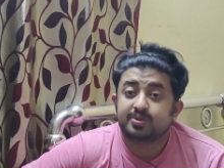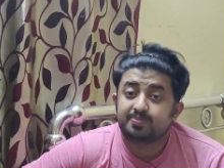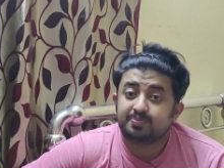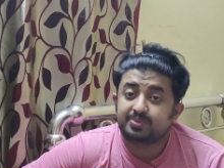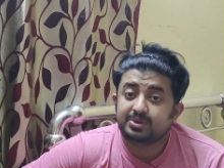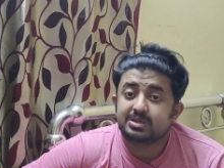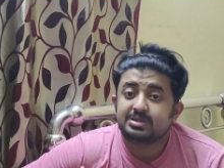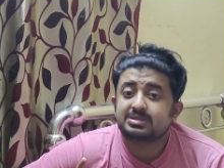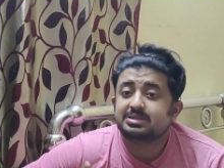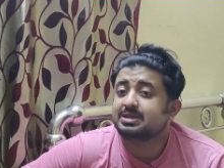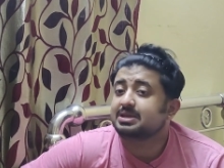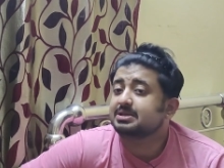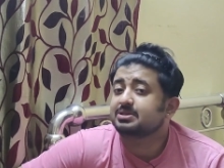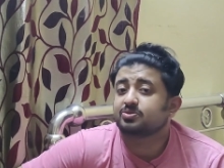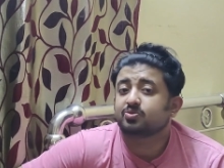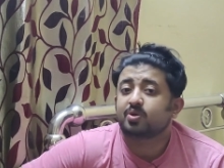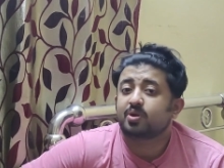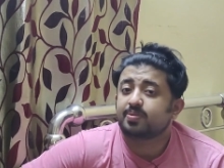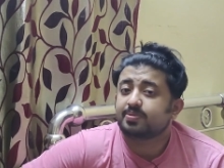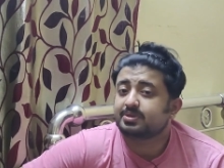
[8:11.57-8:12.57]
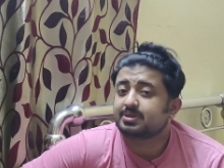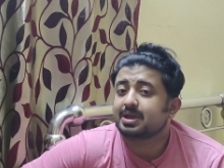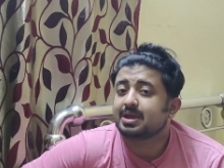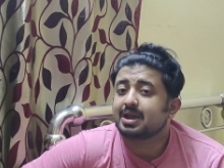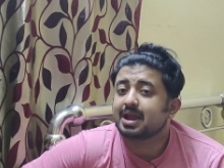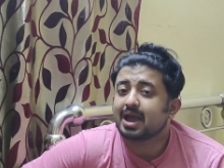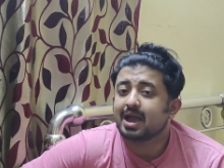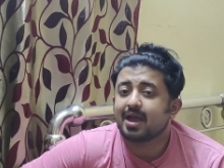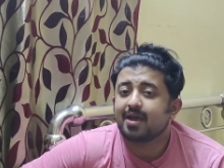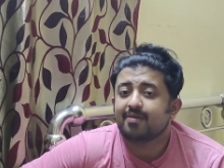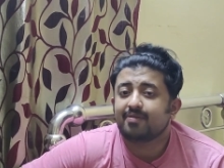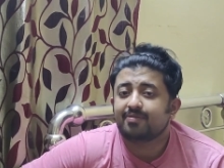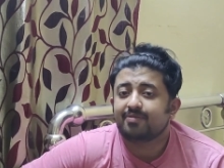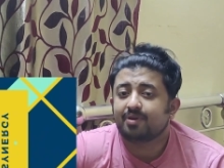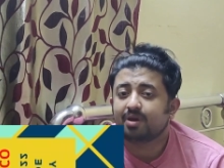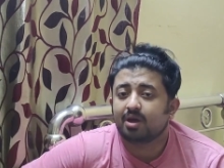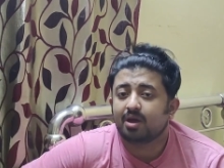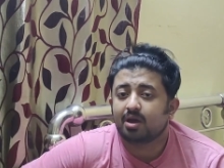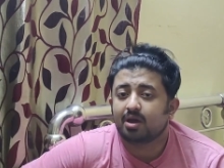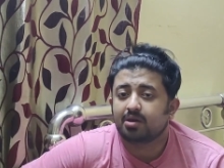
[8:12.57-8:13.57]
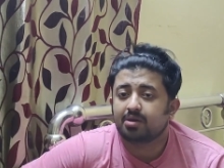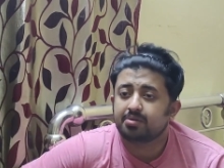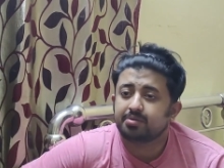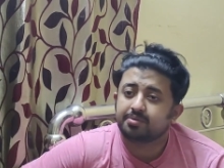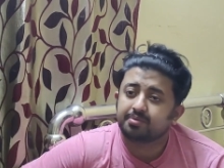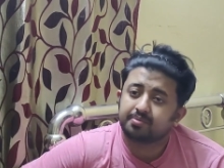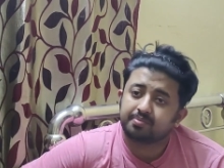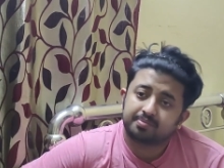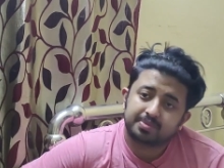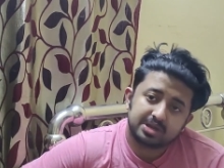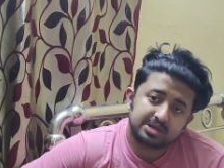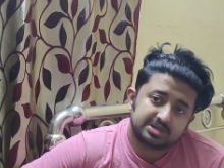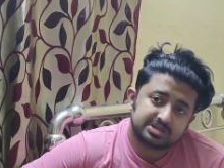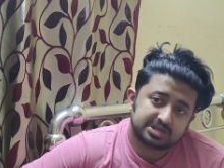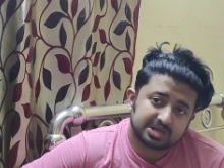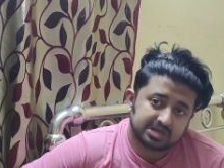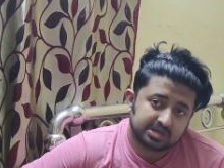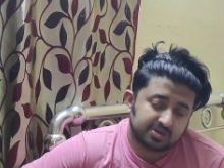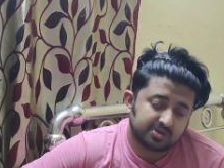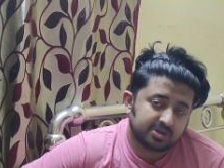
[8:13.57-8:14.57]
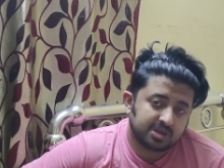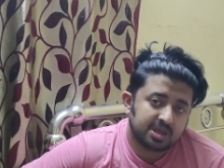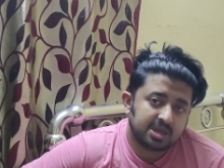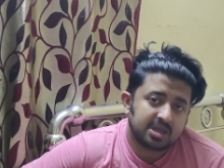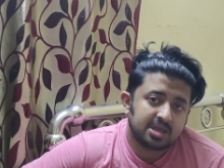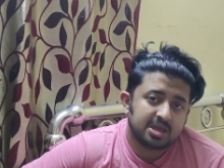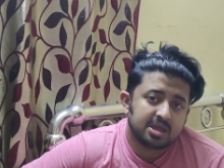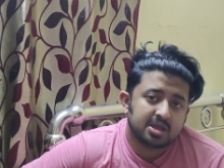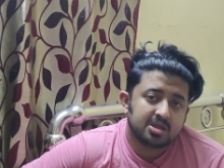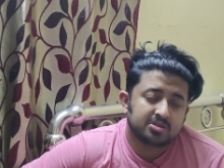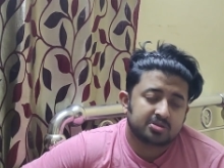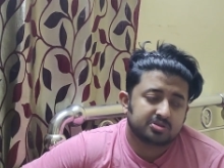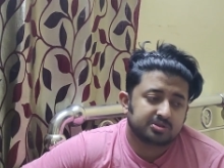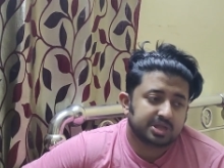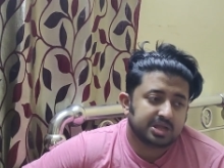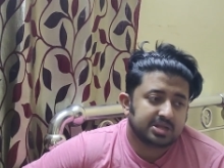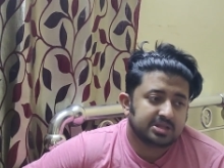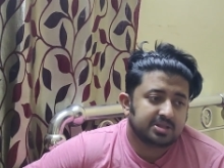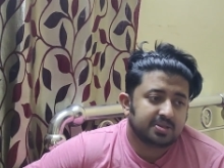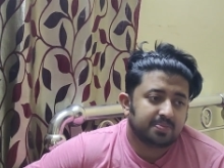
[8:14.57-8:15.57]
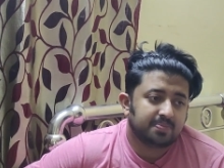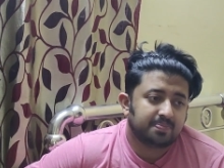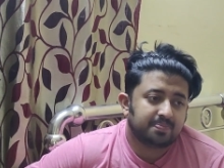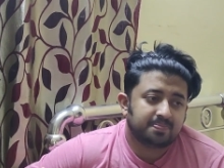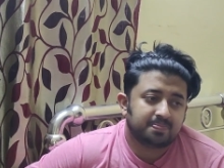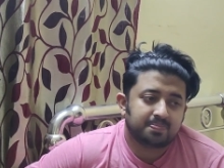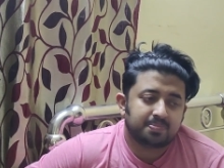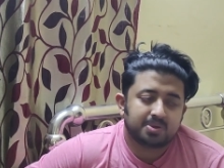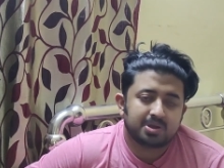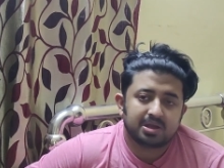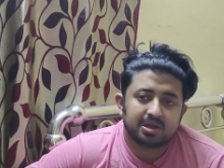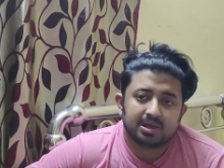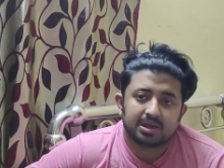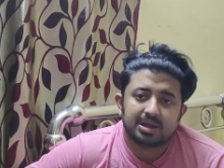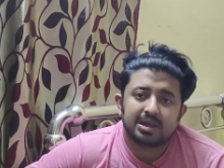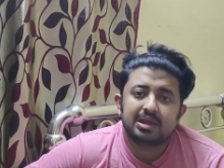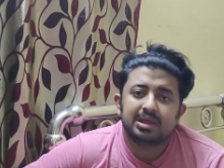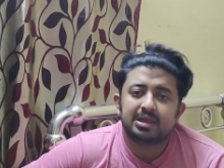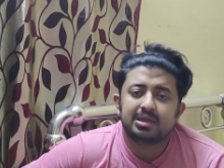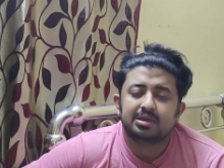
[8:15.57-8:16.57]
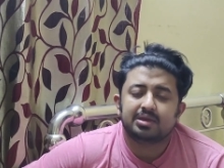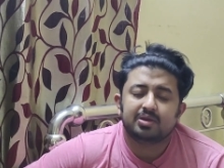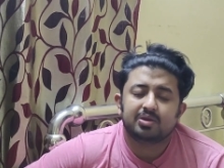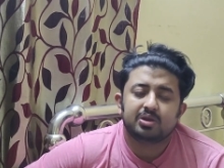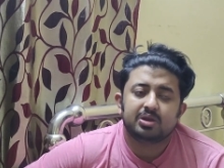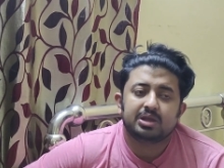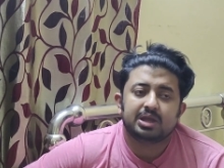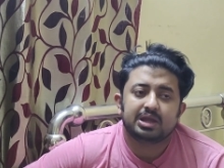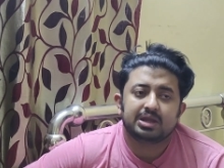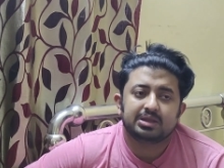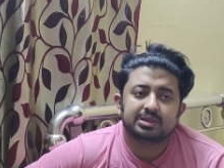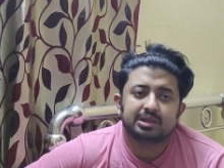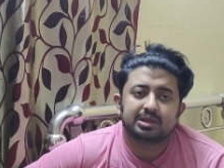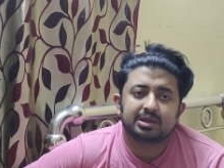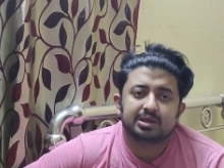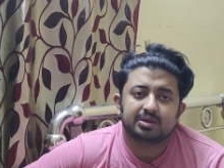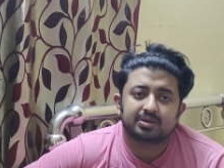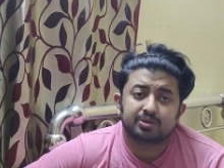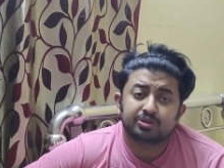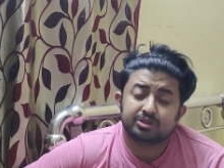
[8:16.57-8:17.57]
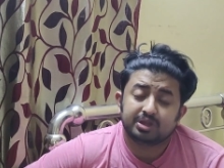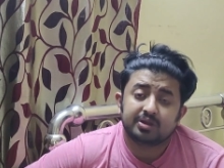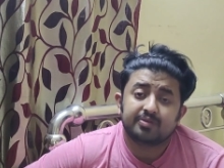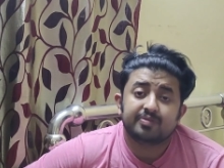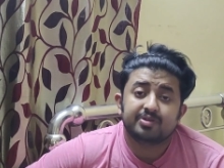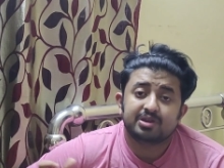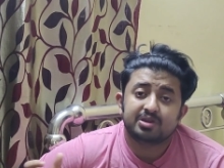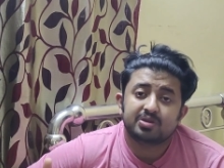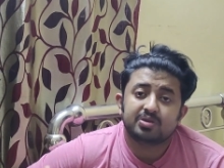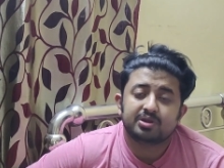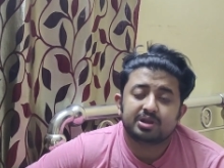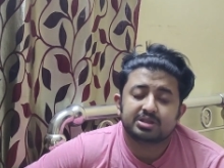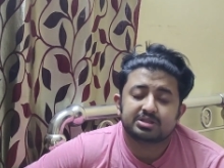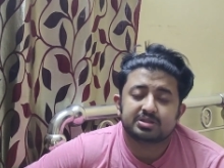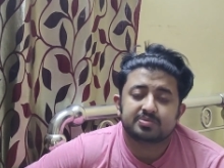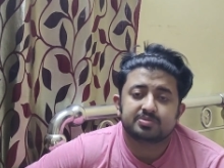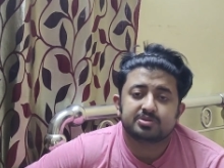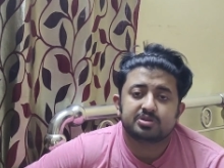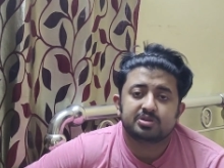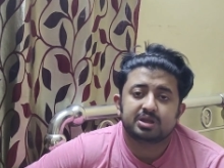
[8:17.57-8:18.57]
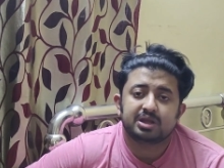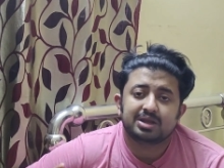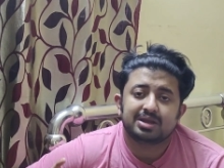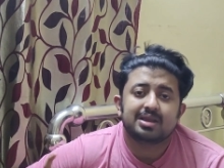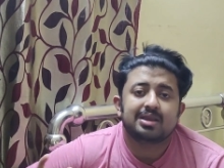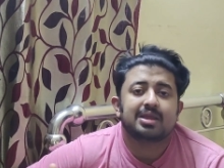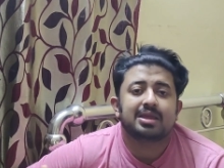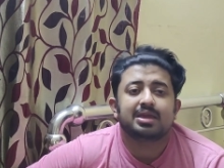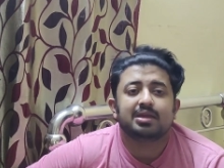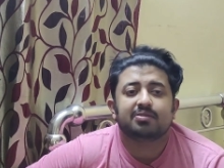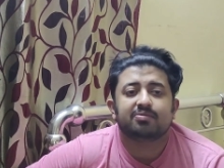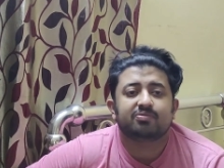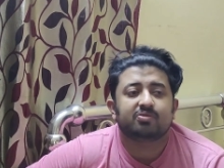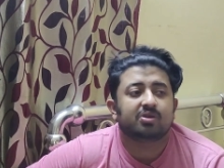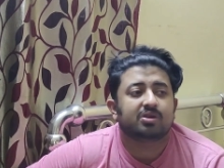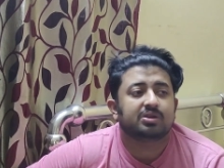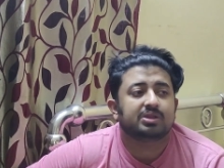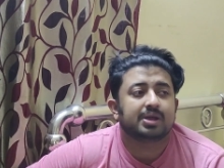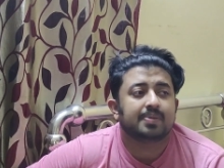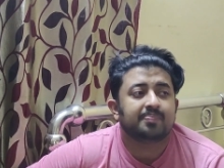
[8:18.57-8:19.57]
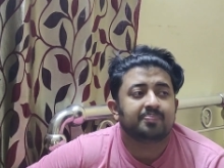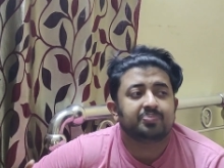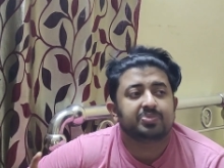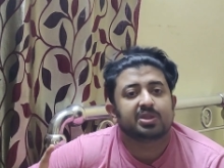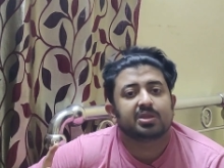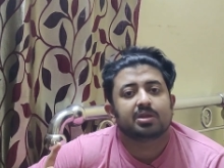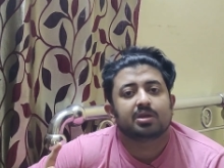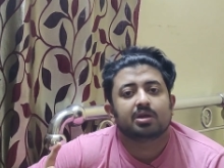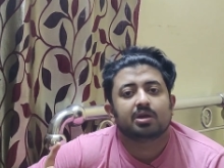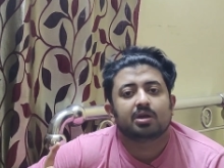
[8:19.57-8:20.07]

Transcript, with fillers: 56 website I have mentioned. Okay, so there is a link, you will get the on that video description, you will get a link for the